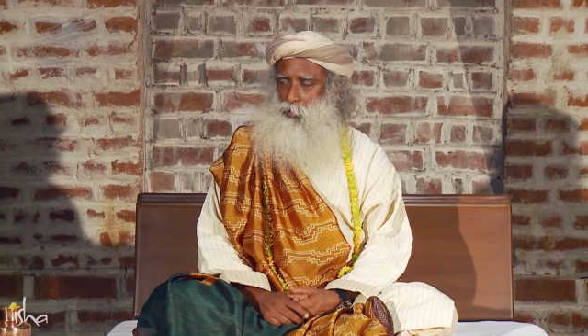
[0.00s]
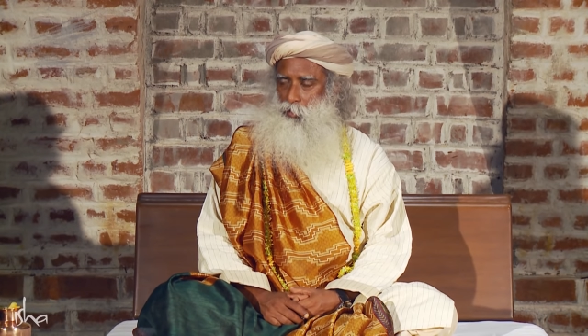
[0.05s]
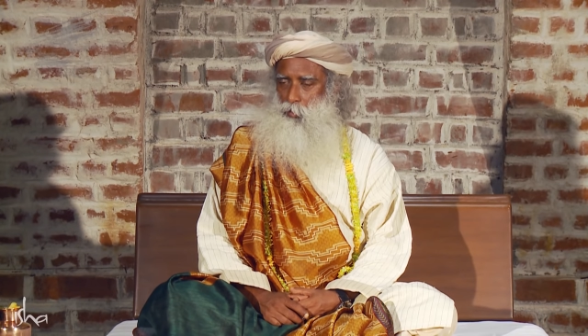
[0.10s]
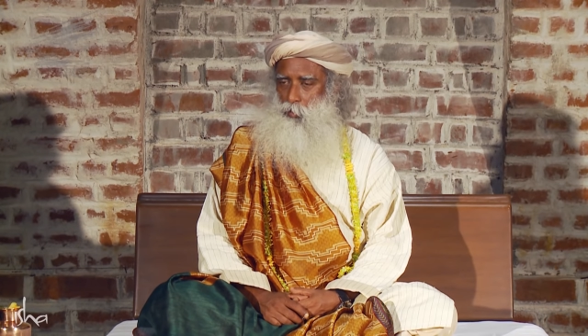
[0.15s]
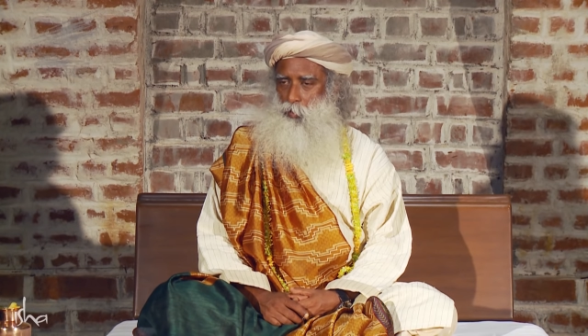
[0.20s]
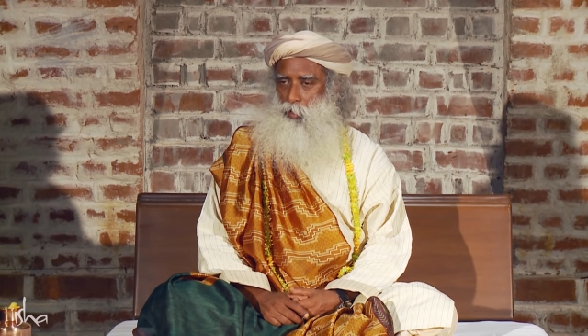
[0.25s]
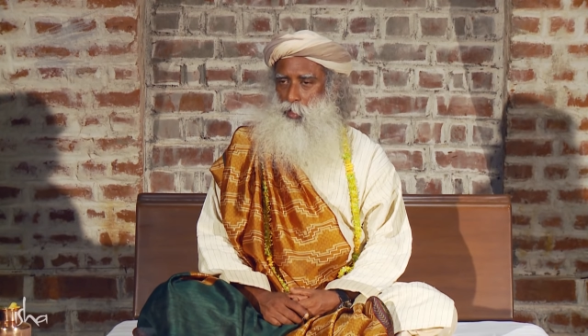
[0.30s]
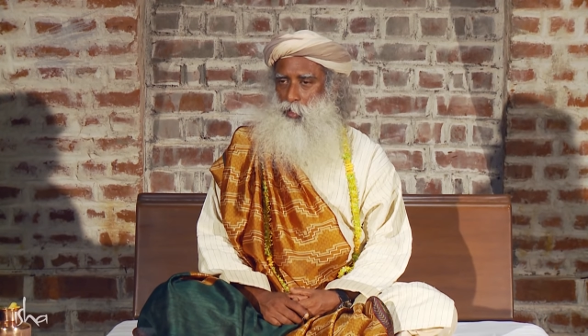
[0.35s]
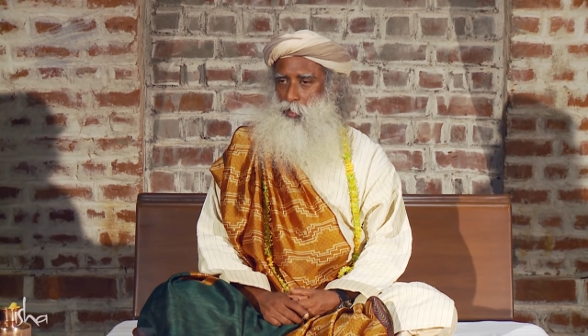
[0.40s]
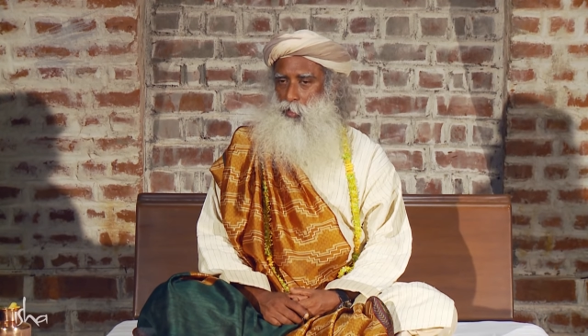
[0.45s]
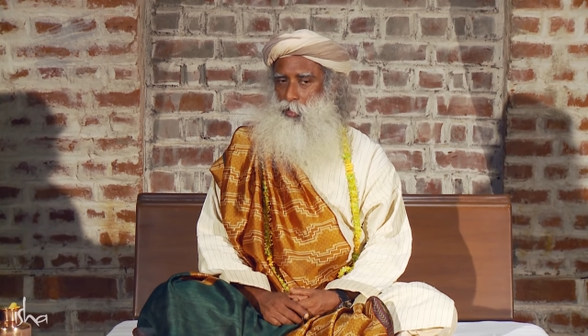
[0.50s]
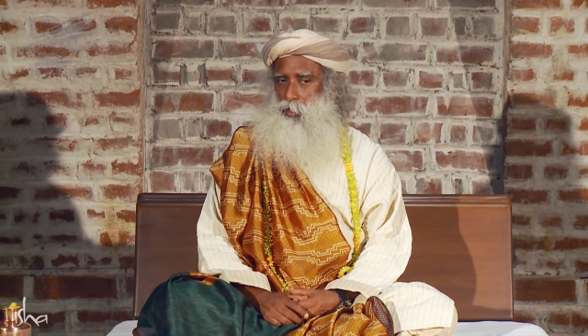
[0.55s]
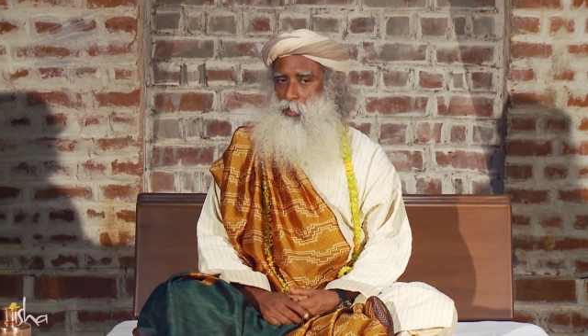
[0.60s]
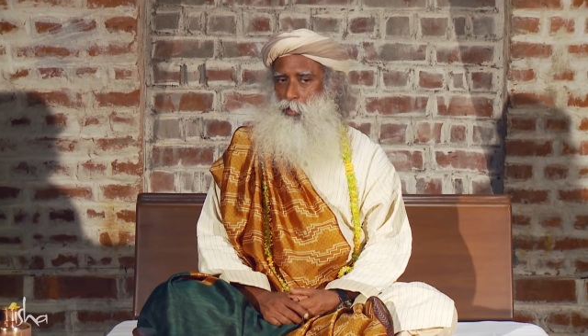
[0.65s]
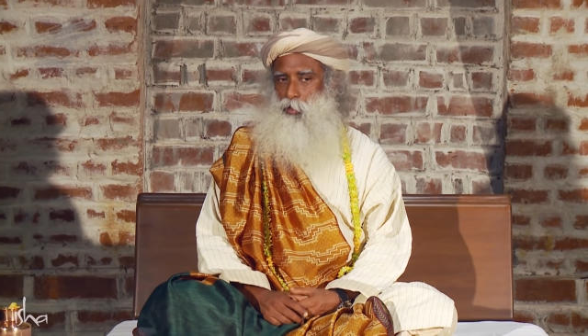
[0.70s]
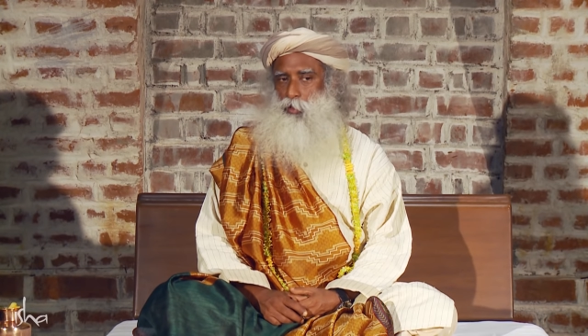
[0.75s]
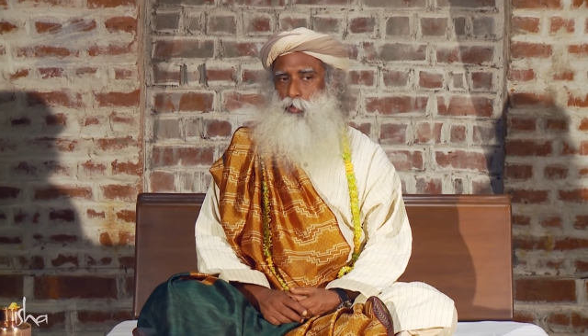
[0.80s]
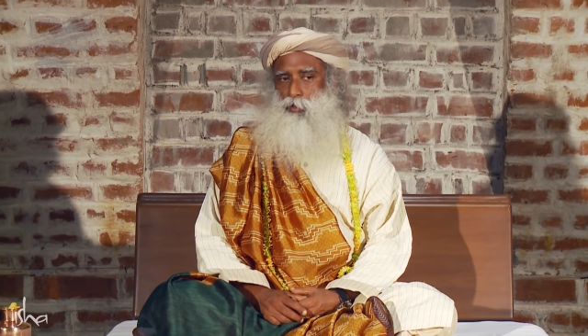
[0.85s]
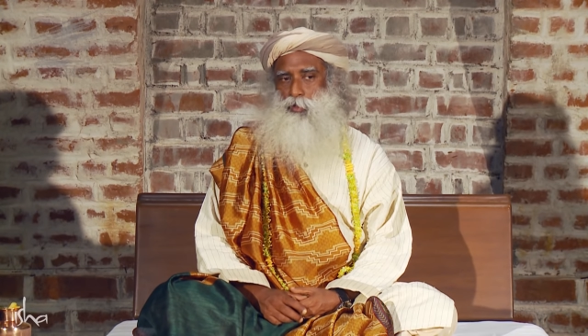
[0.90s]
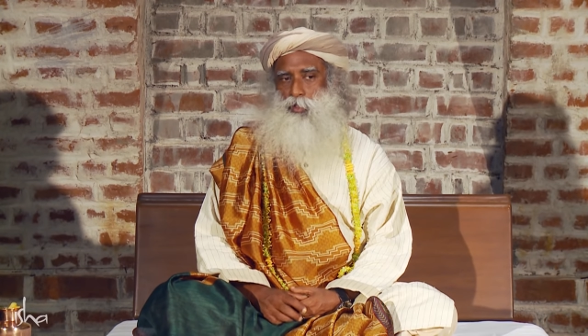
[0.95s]
one
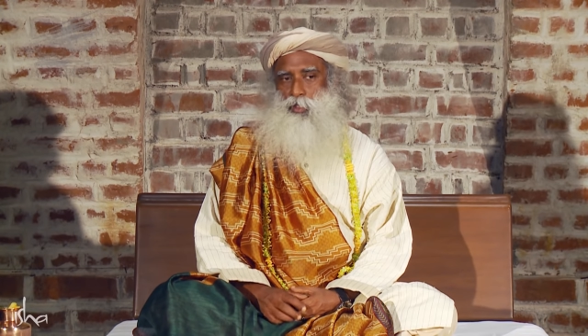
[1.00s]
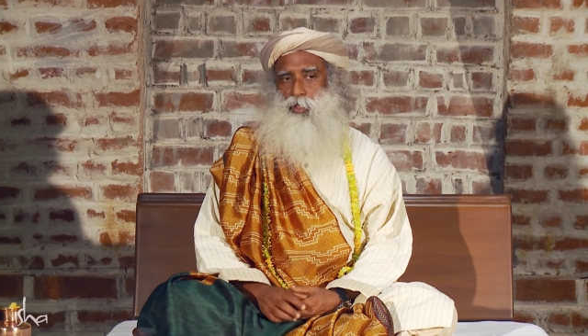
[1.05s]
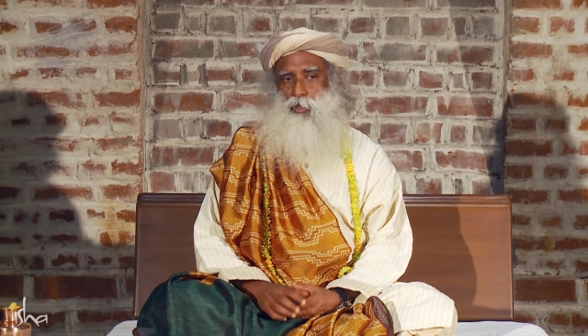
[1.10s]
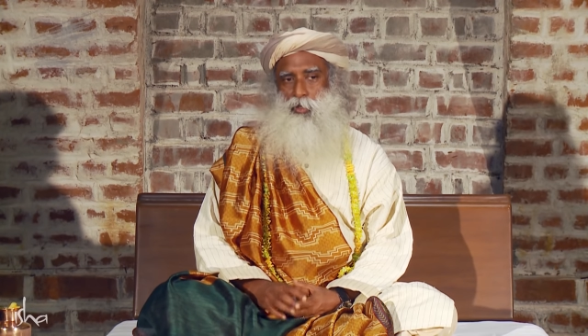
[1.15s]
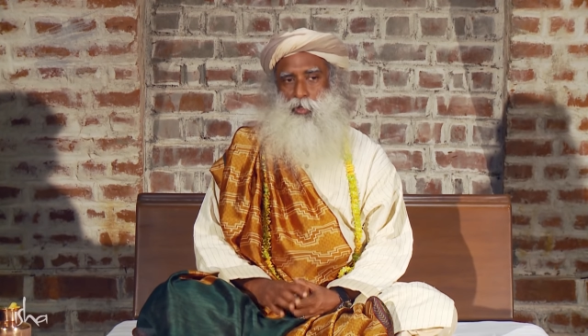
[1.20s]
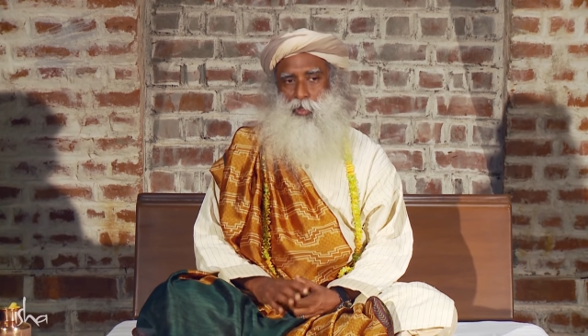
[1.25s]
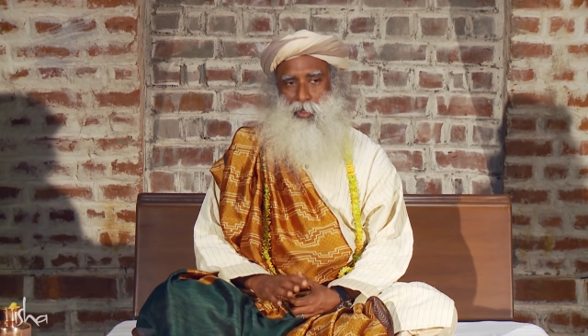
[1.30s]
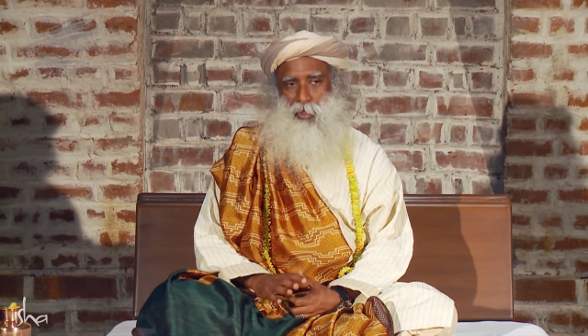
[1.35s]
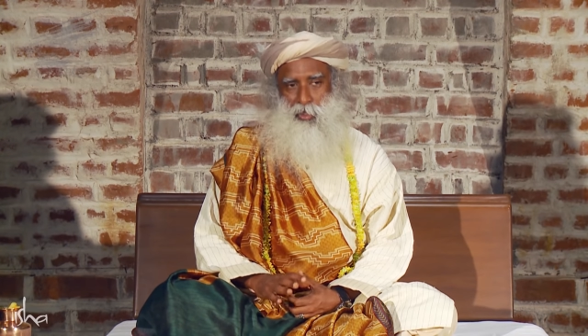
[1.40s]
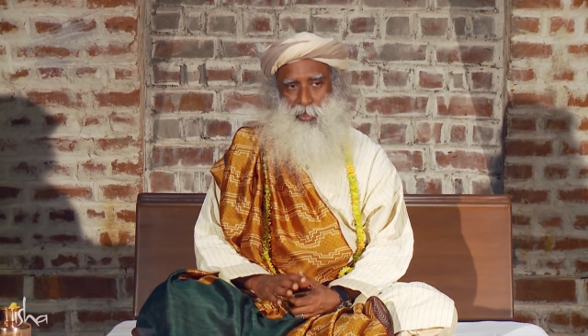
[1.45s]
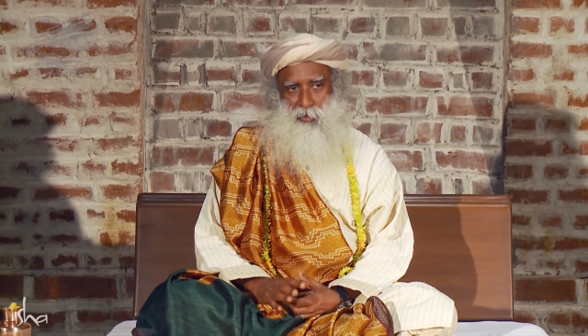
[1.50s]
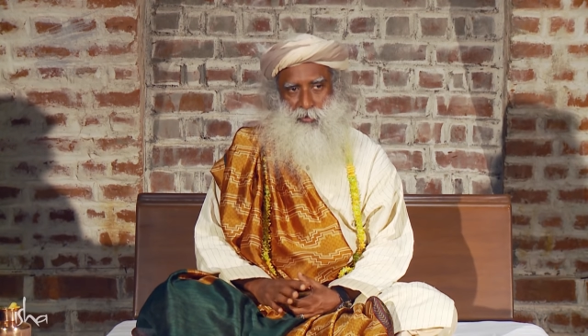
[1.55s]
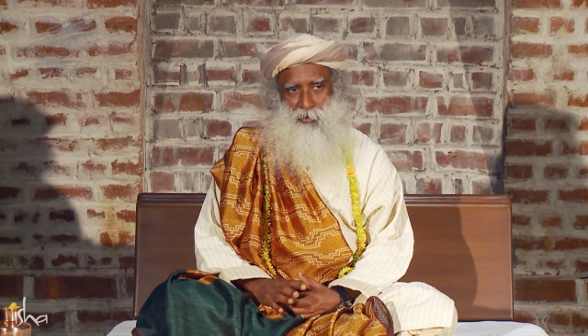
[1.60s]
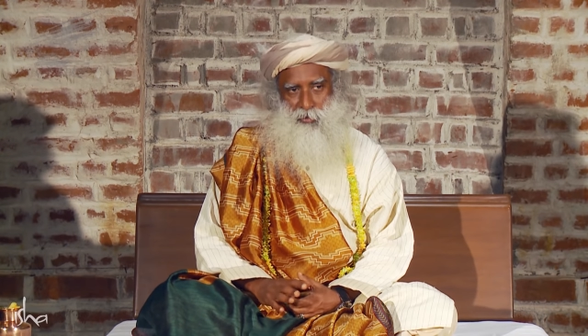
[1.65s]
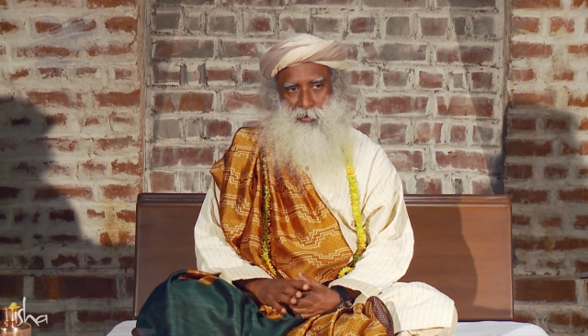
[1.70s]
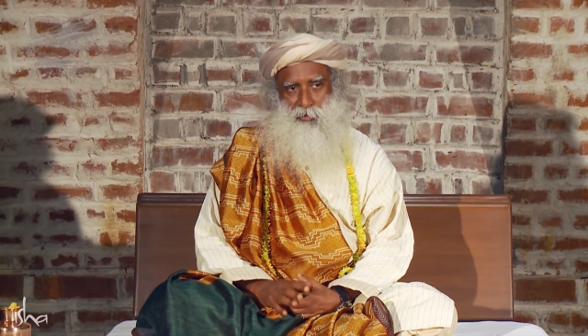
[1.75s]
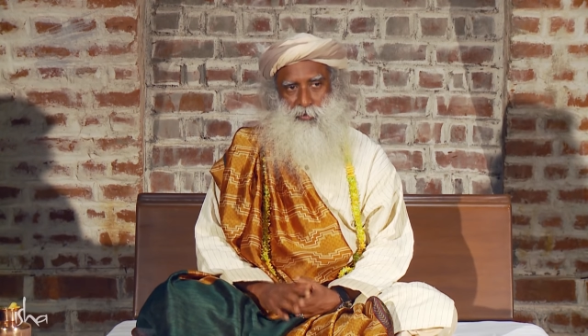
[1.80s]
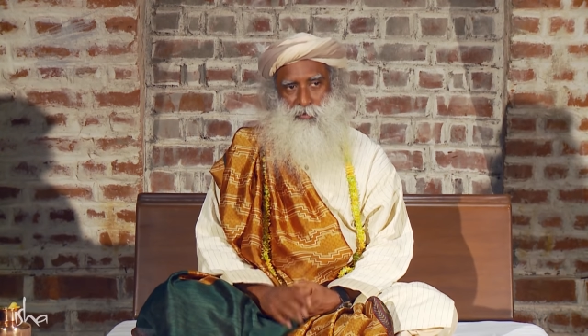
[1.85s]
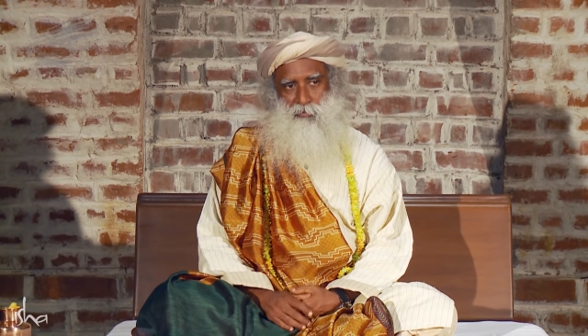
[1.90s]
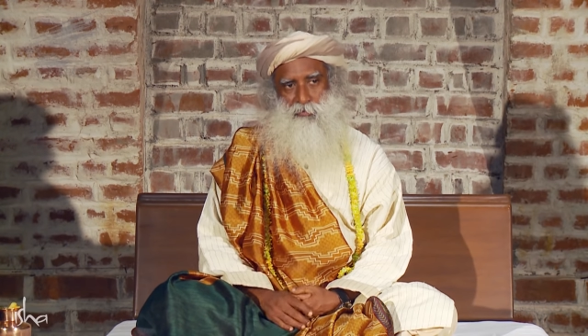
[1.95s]
cannot
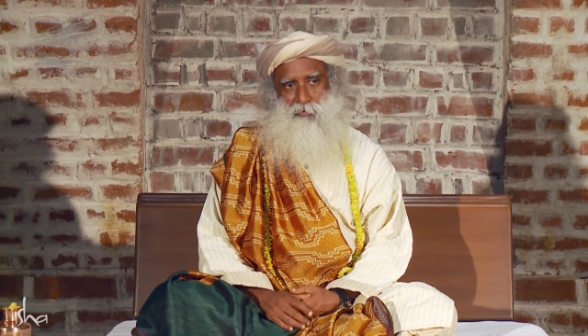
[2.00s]
reallocate